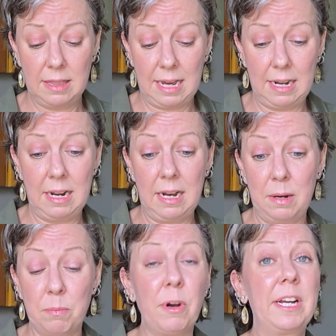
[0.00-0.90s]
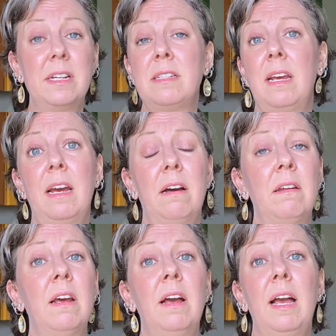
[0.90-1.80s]
that bring her
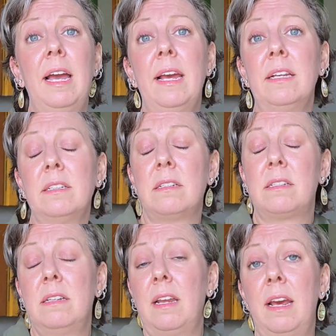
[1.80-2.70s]
down and